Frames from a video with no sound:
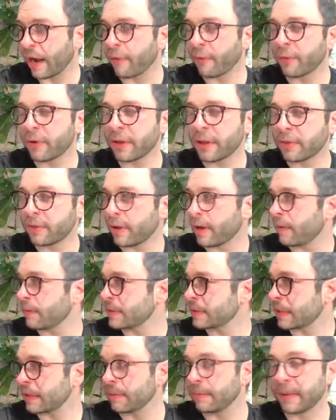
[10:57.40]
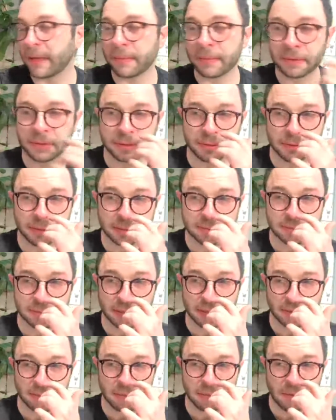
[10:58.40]
I really thought I was going to be able to do this
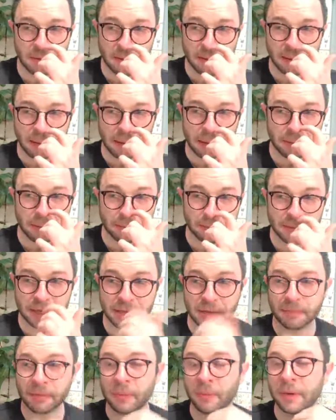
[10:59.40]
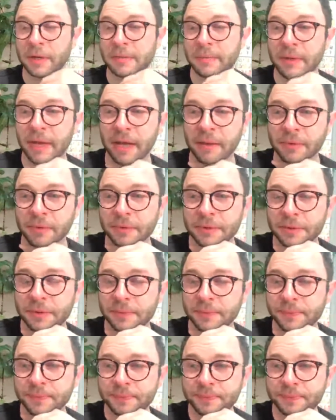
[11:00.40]
without crying. I don't think I'm going to be able to.